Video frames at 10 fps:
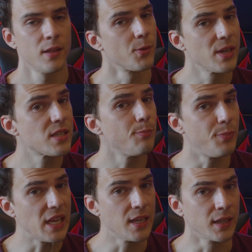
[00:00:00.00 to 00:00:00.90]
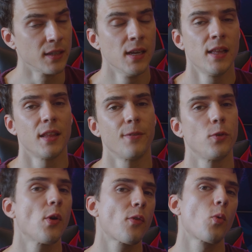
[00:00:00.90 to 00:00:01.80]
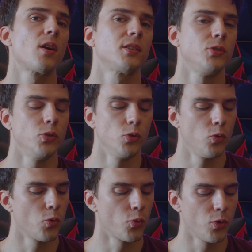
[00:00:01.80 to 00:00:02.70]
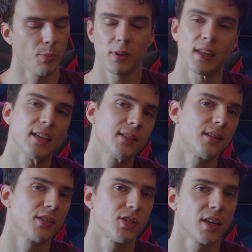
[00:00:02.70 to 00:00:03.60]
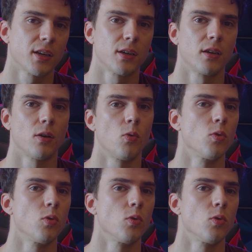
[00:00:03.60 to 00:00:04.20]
The reason being that if you ever wanted to replace the sticker,